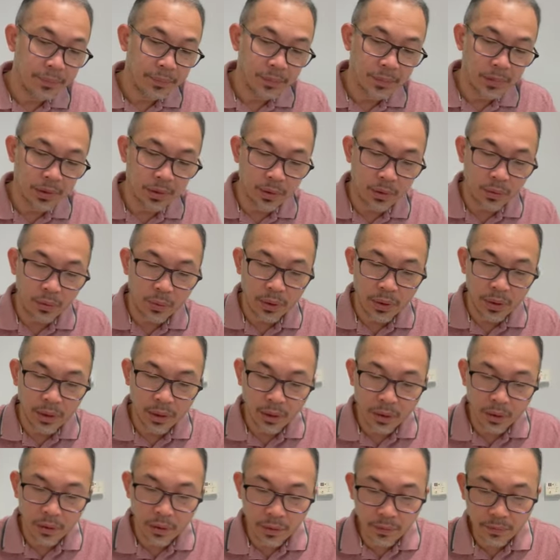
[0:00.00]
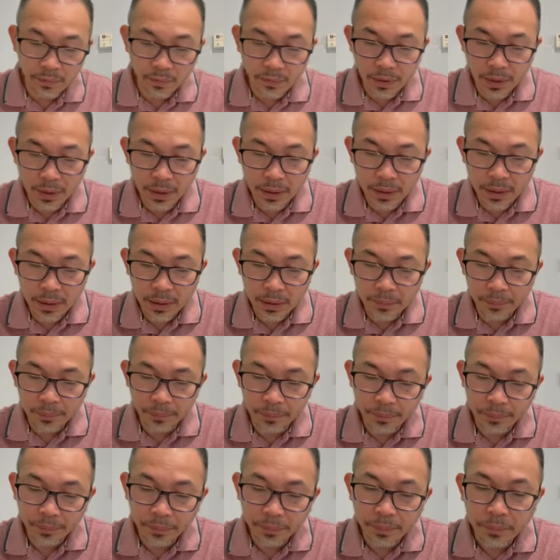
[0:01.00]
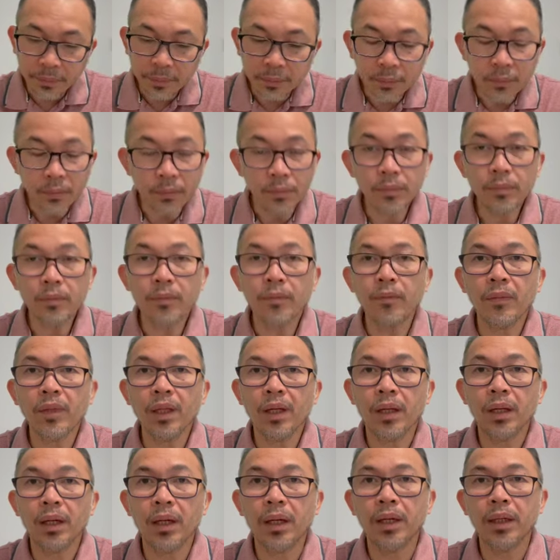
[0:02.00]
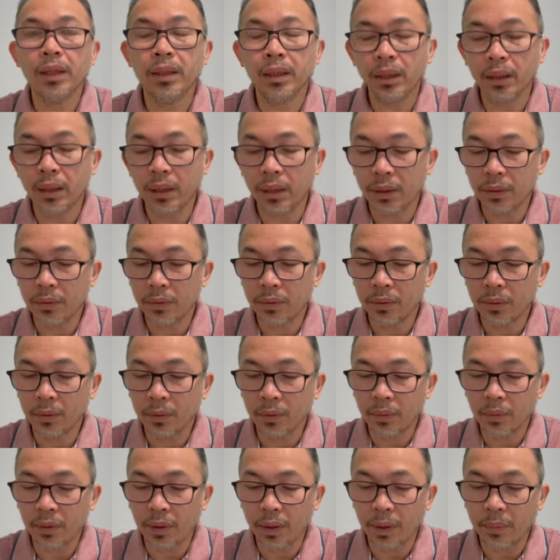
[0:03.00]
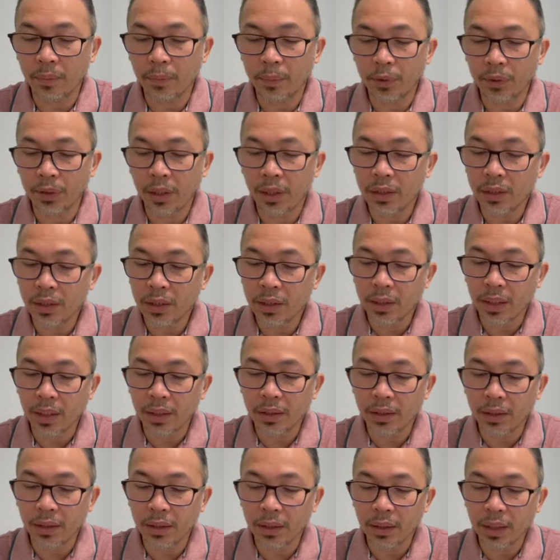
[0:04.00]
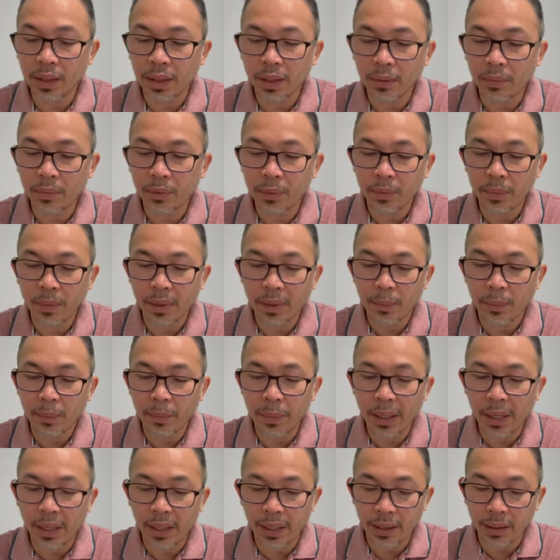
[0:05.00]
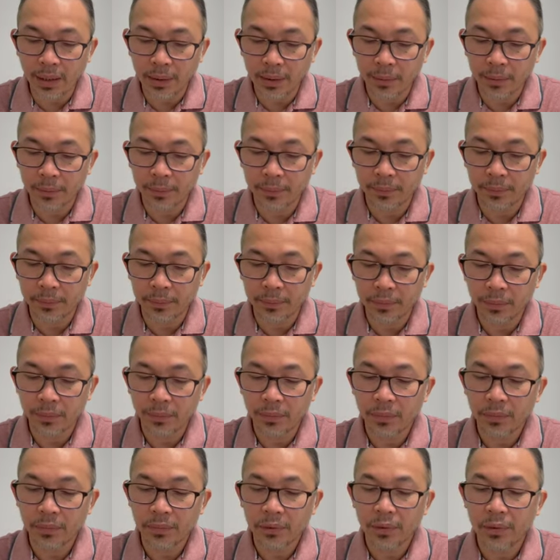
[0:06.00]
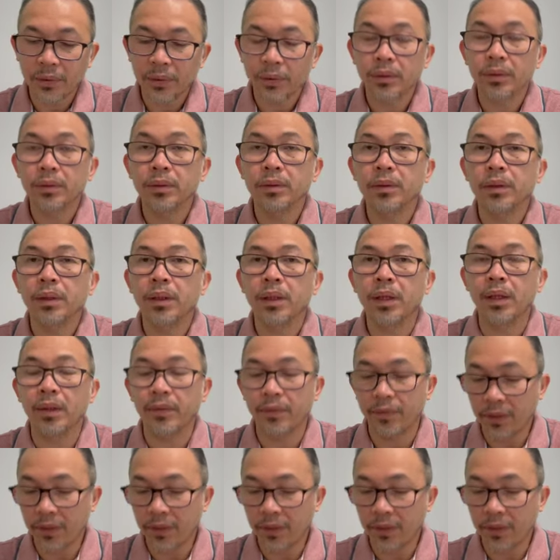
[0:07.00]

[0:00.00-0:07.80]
So with the conflict, a potential answer there would be pain. If